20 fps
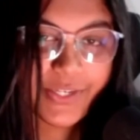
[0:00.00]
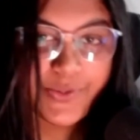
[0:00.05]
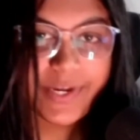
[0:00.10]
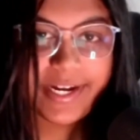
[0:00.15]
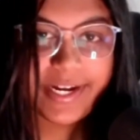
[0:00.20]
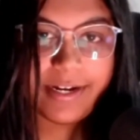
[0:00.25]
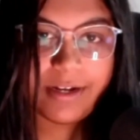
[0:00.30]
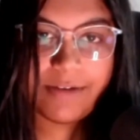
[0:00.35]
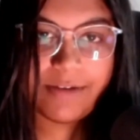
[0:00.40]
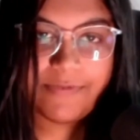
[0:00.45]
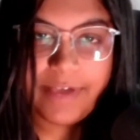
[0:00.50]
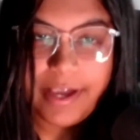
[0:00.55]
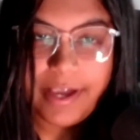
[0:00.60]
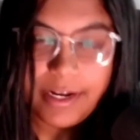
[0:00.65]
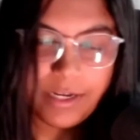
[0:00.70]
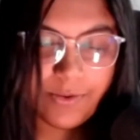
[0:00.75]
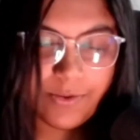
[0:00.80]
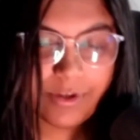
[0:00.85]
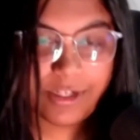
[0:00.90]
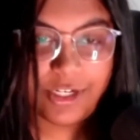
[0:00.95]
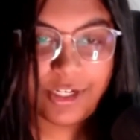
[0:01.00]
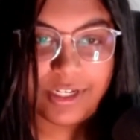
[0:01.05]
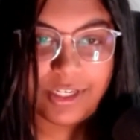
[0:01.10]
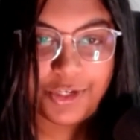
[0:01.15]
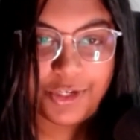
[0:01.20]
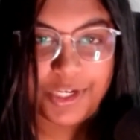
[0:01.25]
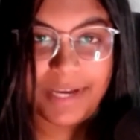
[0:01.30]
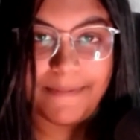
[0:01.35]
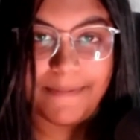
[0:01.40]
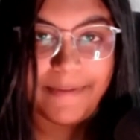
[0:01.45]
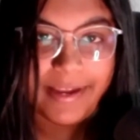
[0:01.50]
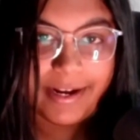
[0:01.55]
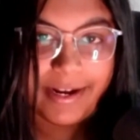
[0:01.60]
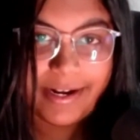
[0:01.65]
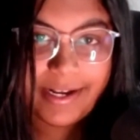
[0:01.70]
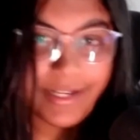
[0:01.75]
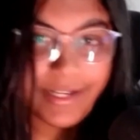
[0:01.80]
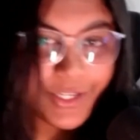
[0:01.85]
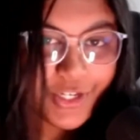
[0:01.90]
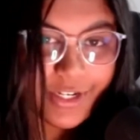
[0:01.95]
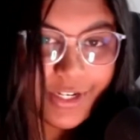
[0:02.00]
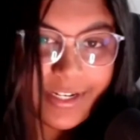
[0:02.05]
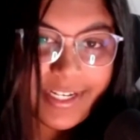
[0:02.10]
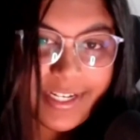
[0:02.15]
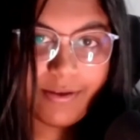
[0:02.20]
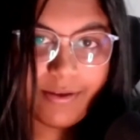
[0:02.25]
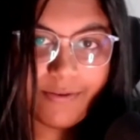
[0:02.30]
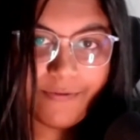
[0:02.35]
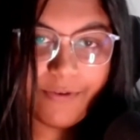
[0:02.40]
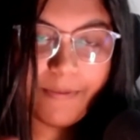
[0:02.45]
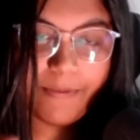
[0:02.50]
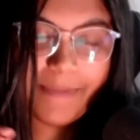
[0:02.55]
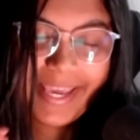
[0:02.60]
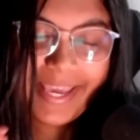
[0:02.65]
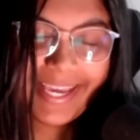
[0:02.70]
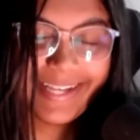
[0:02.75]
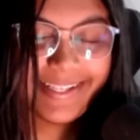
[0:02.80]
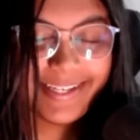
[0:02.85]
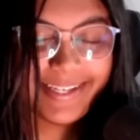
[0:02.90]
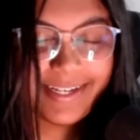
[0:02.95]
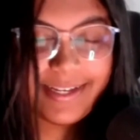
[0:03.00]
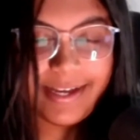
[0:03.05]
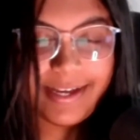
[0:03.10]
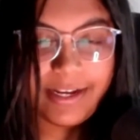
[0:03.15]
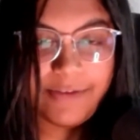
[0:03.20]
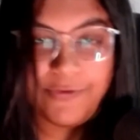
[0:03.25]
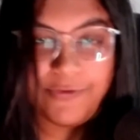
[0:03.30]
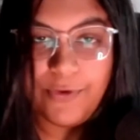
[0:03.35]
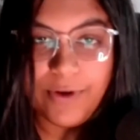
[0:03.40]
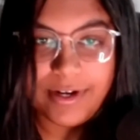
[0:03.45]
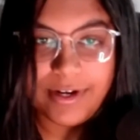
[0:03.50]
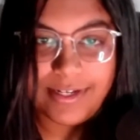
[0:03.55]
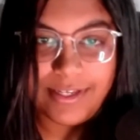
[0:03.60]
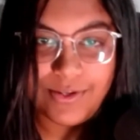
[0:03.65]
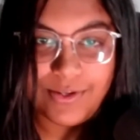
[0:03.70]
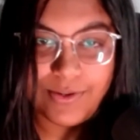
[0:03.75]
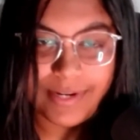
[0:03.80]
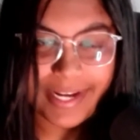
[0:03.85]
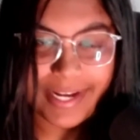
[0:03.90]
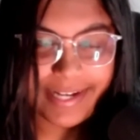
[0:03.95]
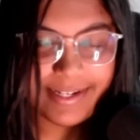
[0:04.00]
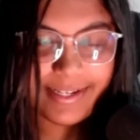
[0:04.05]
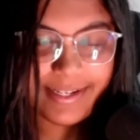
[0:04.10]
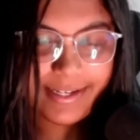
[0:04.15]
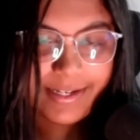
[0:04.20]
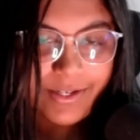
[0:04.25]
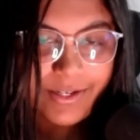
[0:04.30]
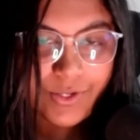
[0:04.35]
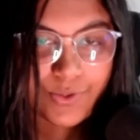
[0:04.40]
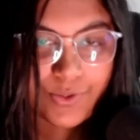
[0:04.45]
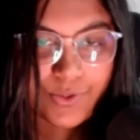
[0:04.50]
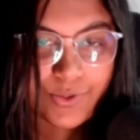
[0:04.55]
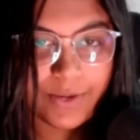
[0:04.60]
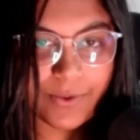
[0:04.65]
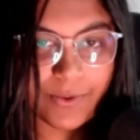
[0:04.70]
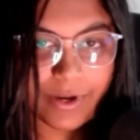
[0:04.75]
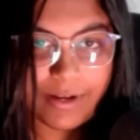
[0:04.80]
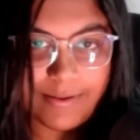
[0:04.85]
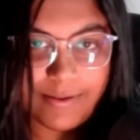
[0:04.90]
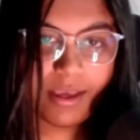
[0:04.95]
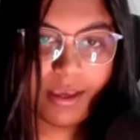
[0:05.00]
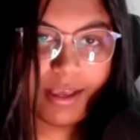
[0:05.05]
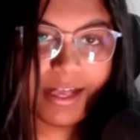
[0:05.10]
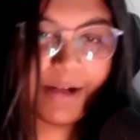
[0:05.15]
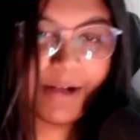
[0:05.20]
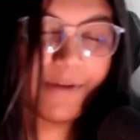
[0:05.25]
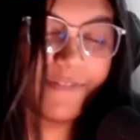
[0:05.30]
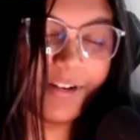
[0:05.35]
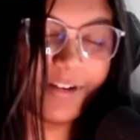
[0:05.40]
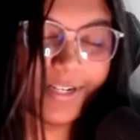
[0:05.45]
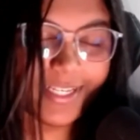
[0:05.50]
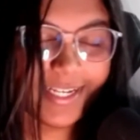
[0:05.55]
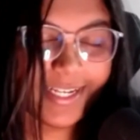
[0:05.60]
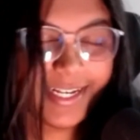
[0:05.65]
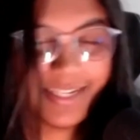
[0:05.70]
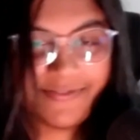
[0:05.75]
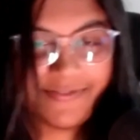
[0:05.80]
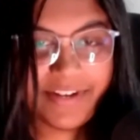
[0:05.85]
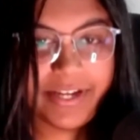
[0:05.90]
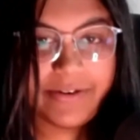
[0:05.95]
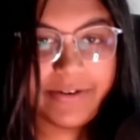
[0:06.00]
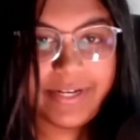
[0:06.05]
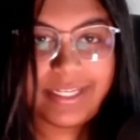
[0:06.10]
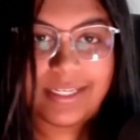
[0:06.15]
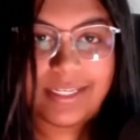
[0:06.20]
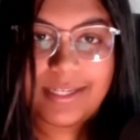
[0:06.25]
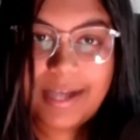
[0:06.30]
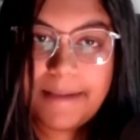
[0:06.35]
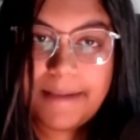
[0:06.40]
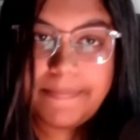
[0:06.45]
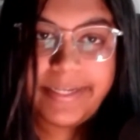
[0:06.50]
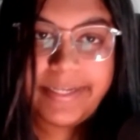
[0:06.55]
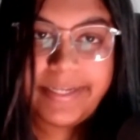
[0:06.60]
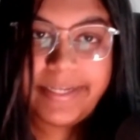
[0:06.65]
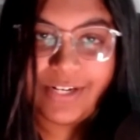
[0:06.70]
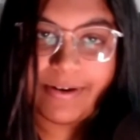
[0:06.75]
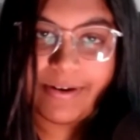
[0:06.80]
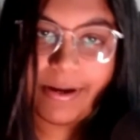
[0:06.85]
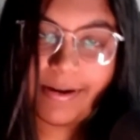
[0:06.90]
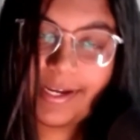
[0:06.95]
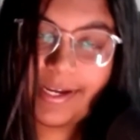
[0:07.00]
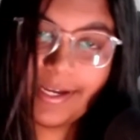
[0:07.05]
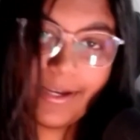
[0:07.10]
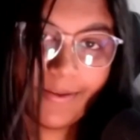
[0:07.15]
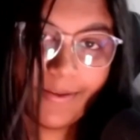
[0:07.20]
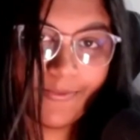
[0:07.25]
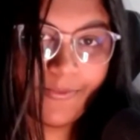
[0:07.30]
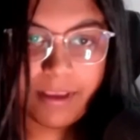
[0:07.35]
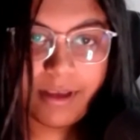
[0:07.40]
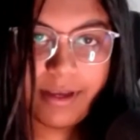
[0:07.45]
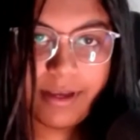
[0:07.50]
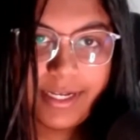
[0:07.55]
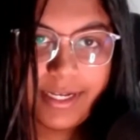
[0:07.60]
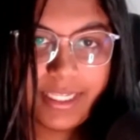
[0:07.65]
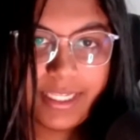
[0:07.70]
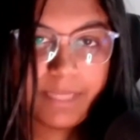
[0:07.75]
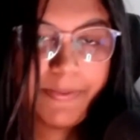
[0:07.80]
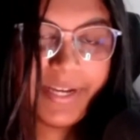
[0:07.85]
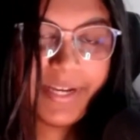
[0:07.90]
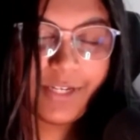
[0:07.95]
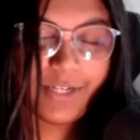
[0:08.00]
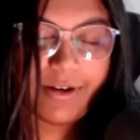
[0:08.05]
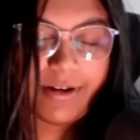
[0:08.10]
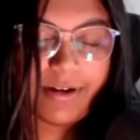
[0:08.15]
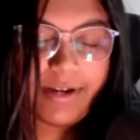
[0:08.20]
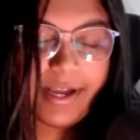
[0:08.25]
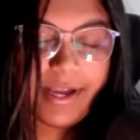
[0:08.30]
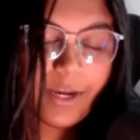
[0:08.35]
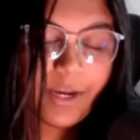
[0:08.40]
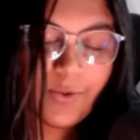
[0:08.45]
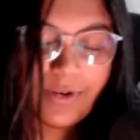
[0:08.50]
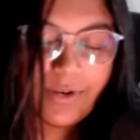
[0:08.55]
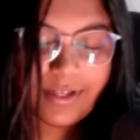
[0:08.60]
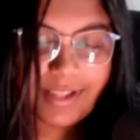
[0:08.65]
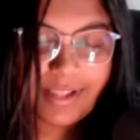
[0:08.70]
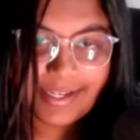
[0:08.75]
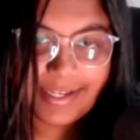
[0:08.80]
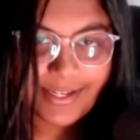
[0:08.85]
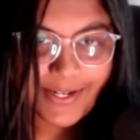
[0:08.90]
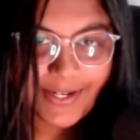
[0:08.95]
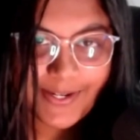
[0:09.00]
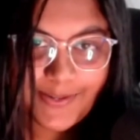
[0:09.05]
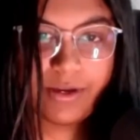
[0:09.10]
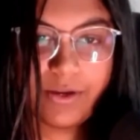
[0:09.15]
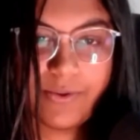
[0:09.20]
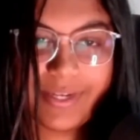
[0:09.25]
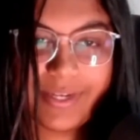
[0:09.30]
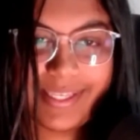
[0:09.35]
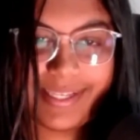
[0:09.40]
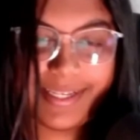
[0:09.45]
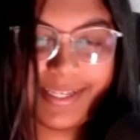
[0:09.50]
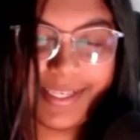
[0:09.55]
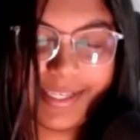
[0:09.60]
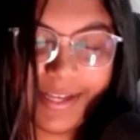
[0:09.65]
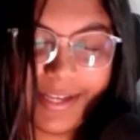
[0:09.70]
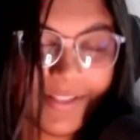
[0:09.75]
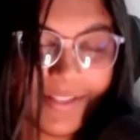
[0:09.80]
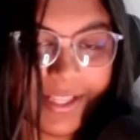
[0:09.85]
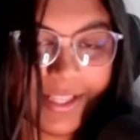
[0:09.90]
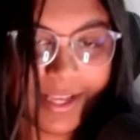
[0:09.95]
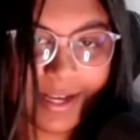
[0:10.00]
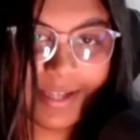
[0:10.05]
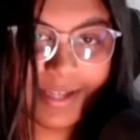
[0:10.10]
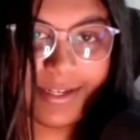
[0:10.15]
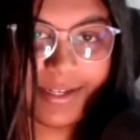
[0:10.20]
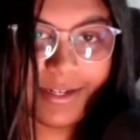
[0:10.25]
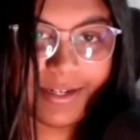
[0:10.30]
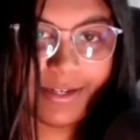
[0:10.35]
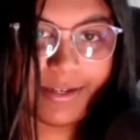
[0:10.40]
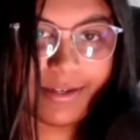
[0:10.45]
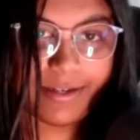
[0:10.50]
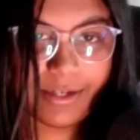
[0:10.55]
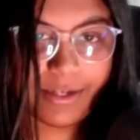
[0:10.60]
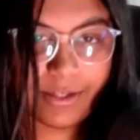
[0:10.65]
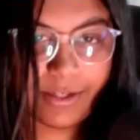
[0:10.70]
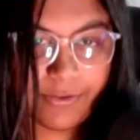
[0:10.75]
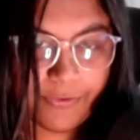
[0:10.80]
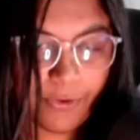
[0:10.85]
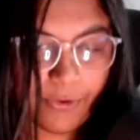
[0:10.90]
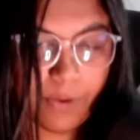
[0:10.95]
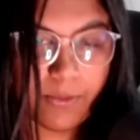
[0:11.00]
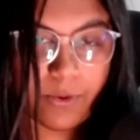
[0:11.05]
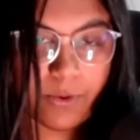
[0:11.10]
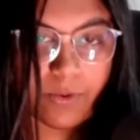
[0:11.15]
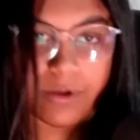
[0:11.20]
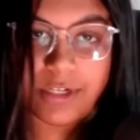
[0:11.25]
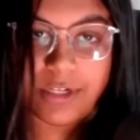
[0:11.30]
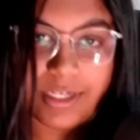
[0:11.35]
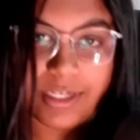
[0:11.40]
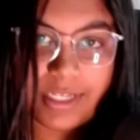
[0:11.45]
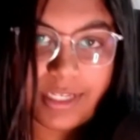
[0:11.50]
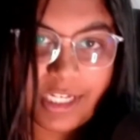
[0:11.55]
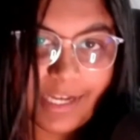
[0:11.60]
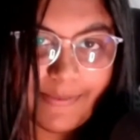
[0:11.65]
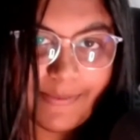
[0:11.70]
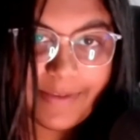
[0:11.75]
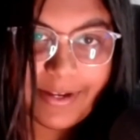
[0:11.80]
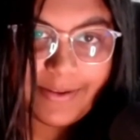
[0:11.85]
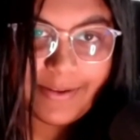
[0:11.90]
reign of any world chess champion in history from 1894 to 1921. However, today's video is not based around him, it's based around Edward Lasker, who was the seventh cousin to the former world chess champion.